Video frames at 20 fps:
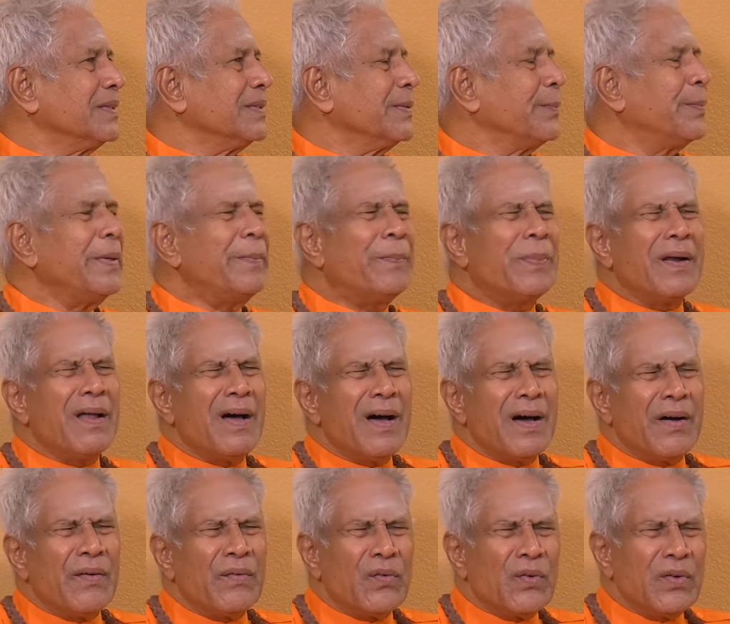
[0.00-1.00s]
The people
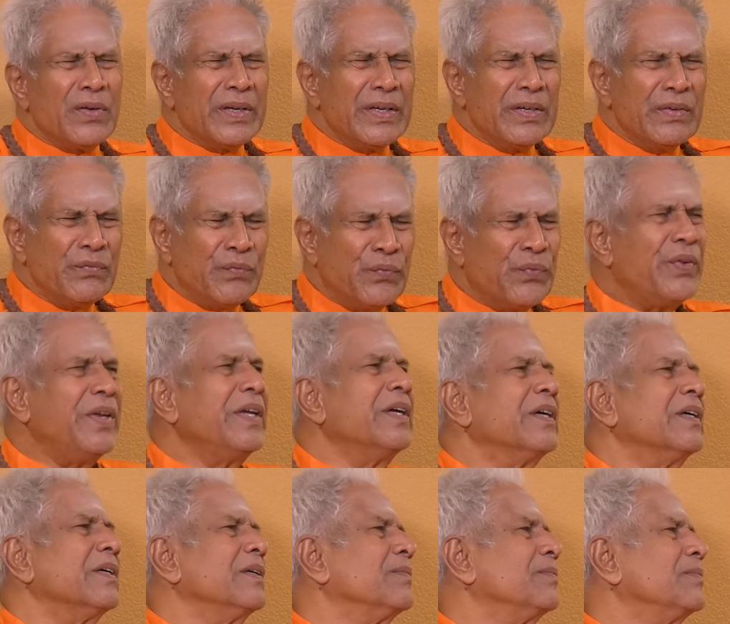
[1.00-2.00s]
are in
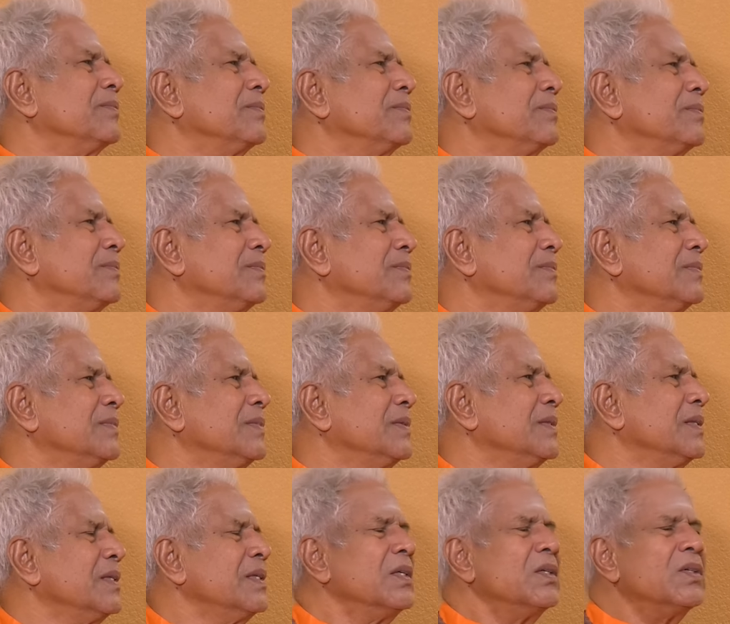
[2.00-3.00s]
fear.
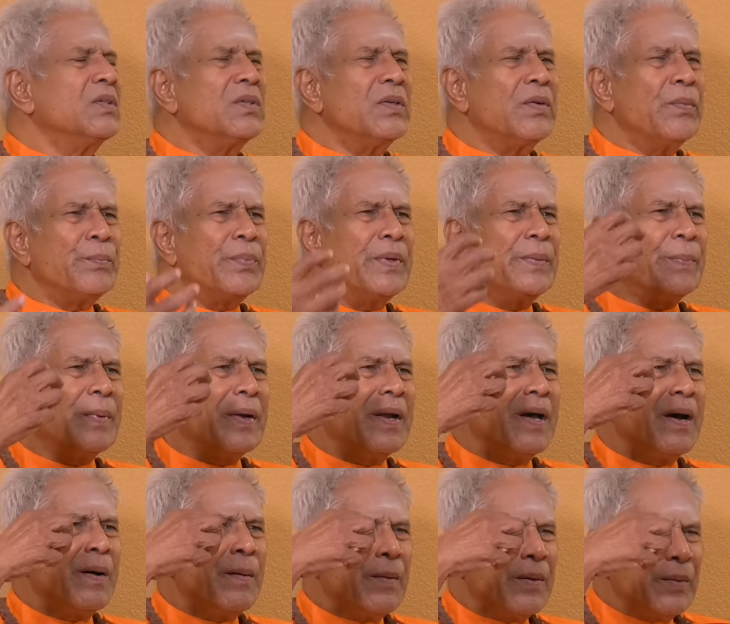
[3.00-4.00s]
People
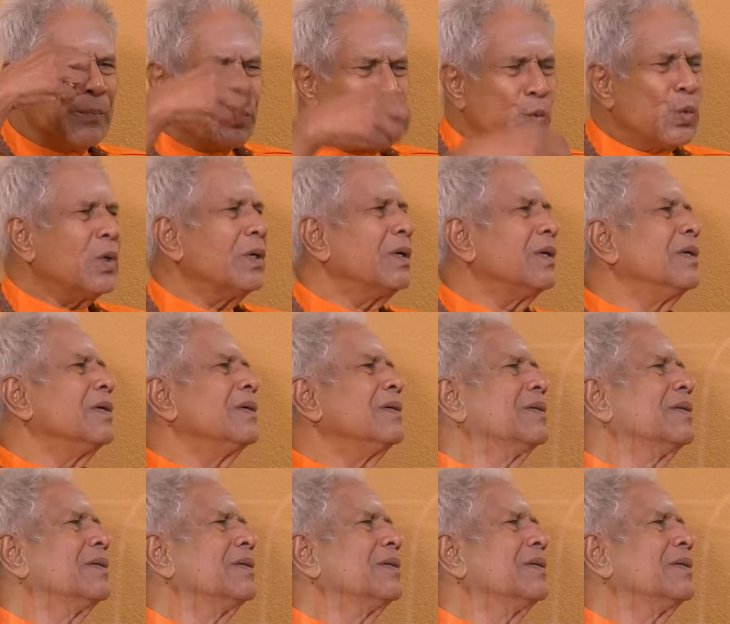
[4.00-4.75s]
are poor.